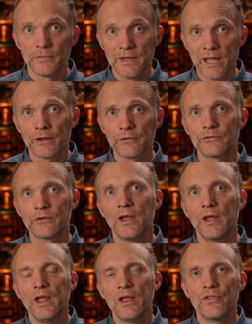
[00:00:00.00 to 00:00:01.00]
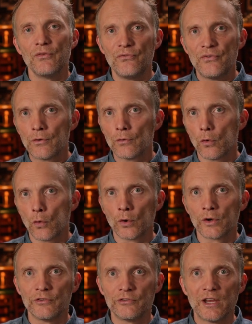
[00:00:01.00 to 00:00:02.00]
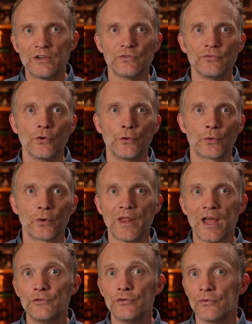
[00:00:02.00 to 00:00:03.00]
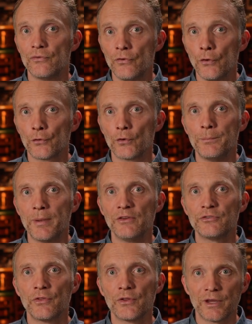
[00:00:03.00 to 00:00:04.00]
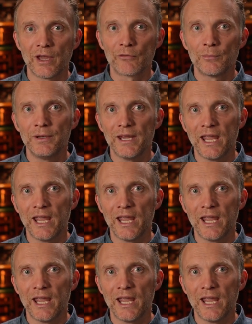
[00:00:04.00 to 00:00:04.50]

Next, The federal organization filter allows you to filter based on the government